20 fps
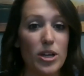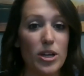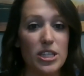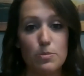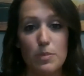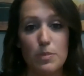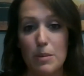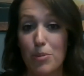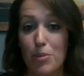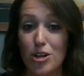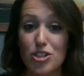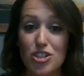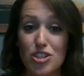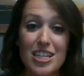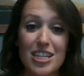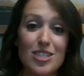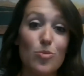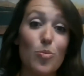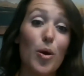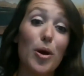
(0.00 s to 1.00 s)
been
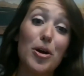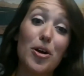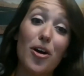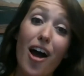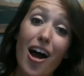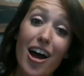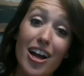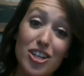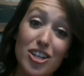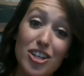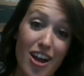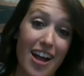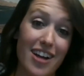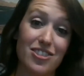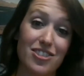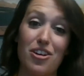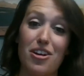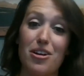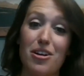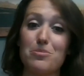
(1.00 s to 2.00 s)
purchased, what are contract
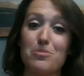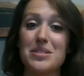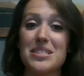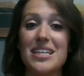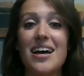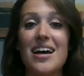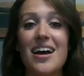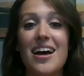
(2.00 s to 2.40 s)
terms,